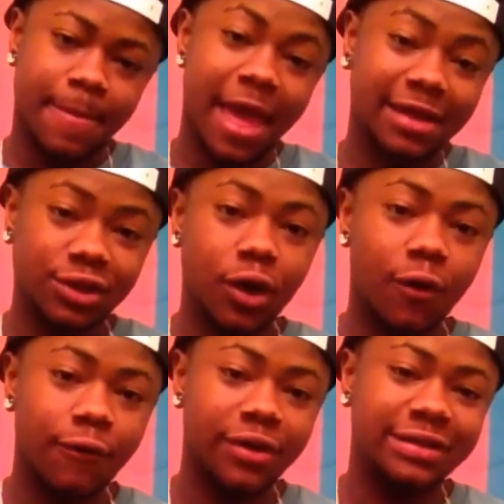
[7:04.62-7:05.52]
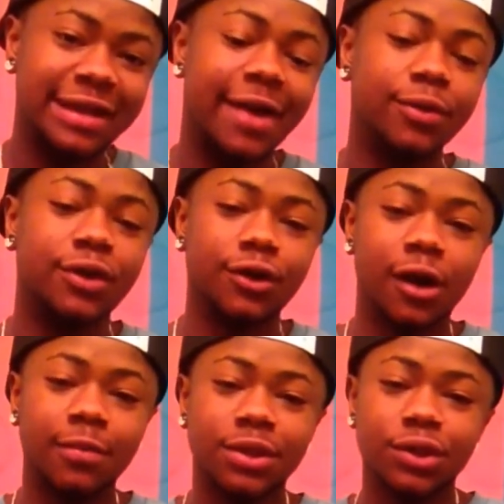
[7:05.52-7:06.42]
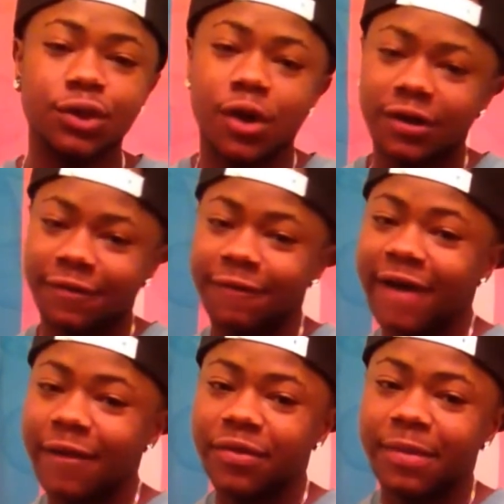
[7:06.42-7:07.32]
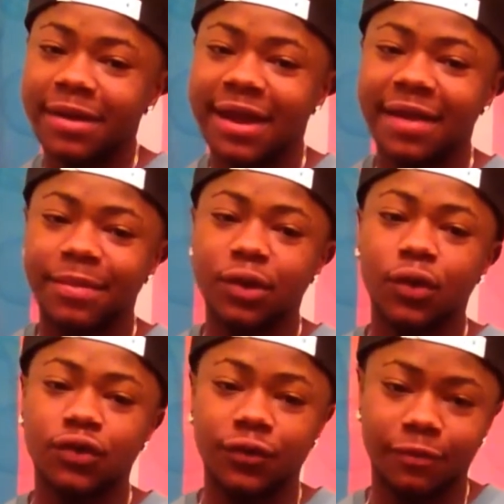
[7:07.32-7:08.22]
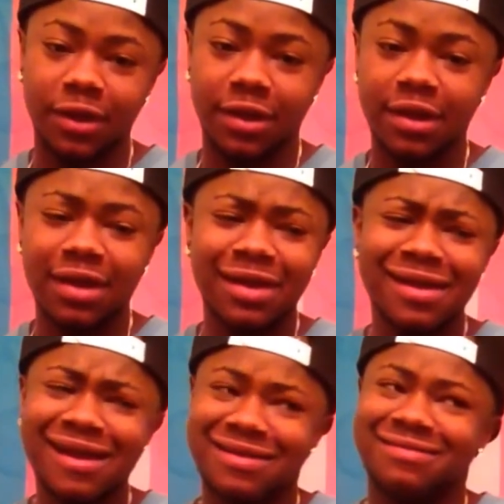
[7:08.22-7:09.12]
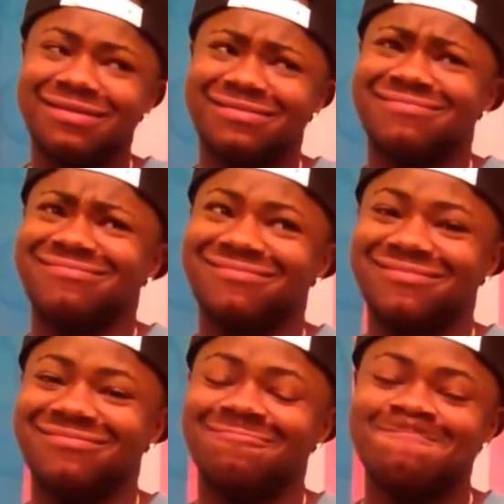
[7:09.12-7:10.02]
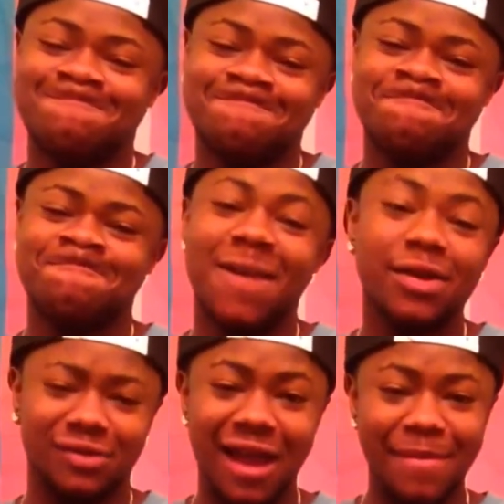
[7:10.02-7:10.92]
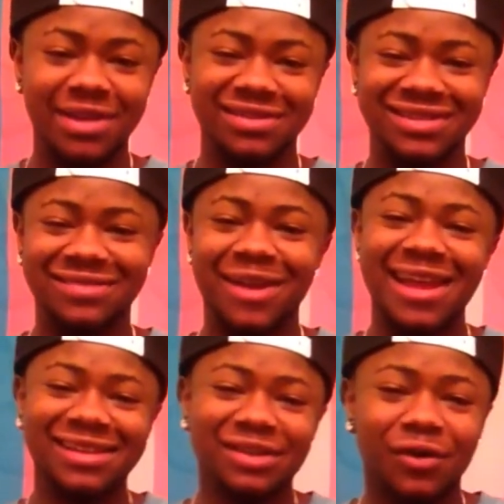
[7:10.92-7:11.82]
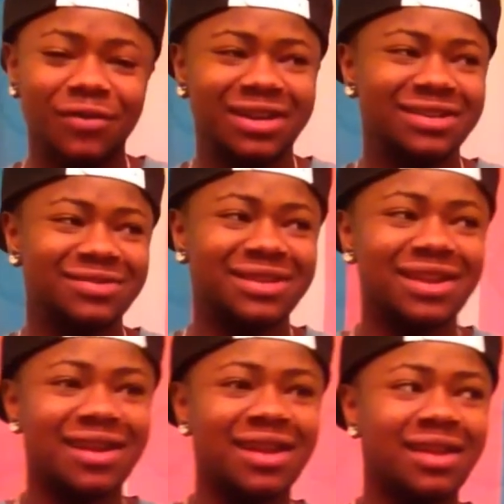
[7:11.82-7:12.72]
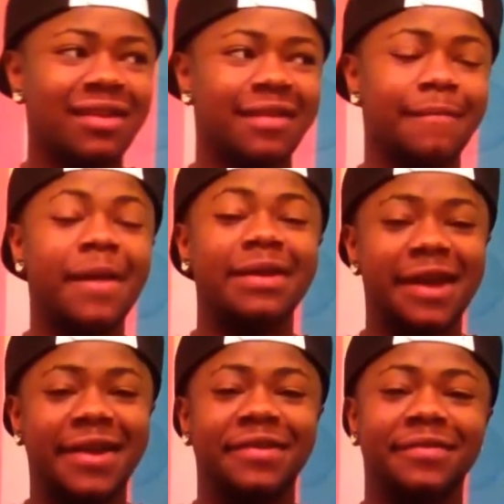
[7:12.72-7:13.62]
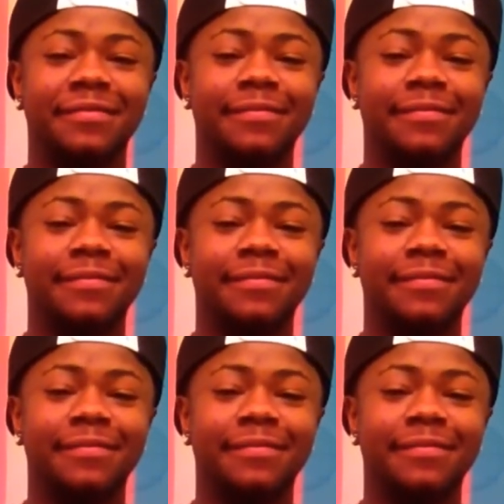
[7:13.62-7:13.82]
ex-girlfriend's dad was going to come to the church and fight with my dad because of me. And I mentioned this to my ex-girlfriend, and she was like, my dad